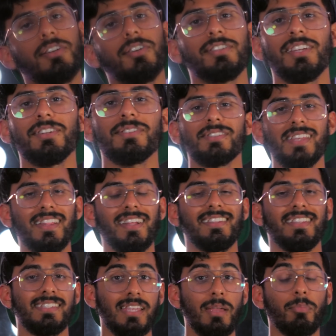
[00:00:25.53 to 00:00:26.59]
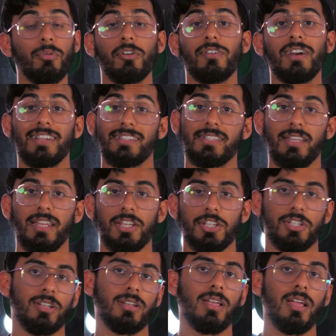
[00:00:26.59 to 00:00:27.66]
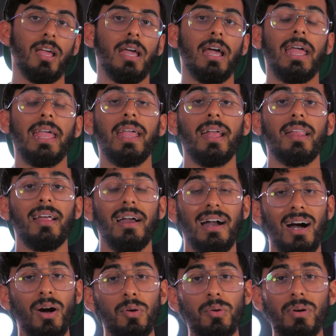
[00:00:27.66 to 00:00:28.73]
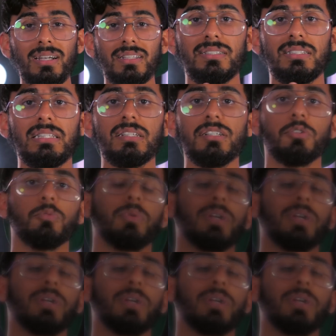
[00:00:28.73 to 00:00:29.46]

No, they don't say that. They say procrastination and how do I deal